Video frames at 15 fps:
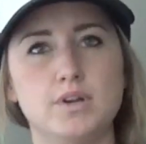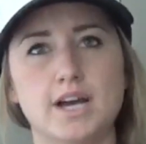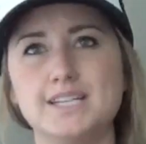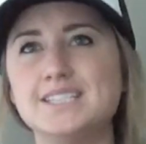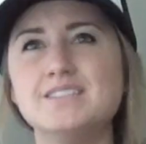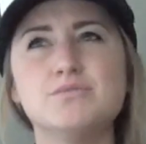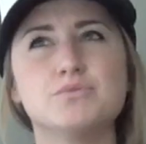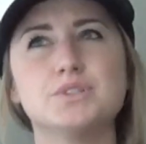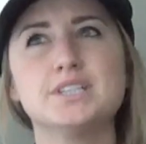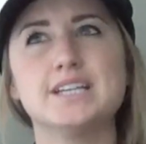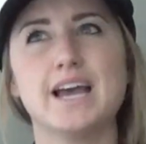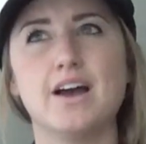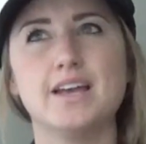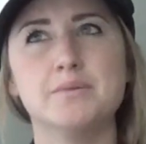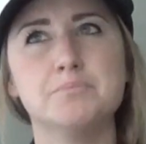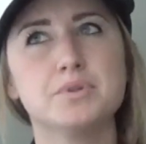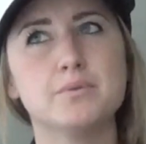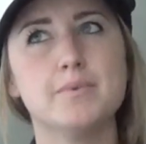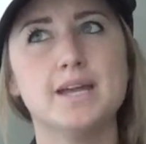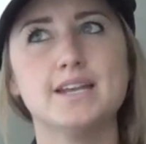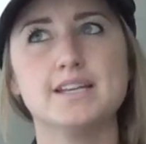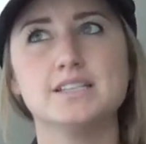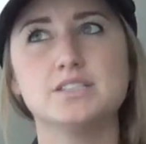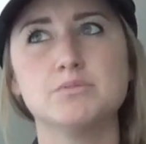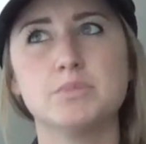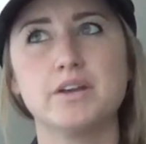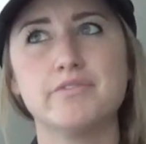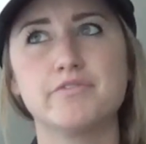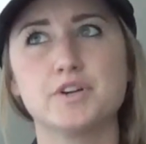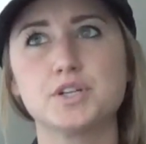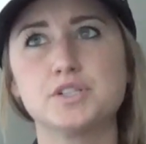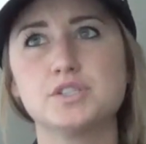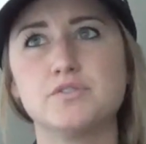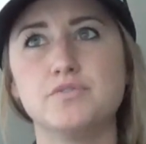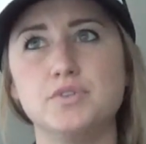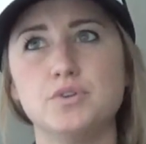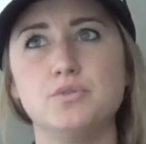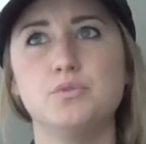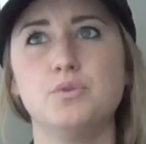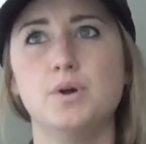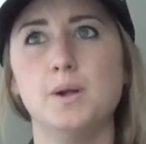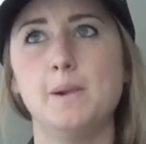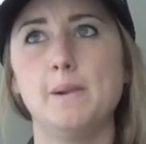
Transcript: didn't really implement into my first few,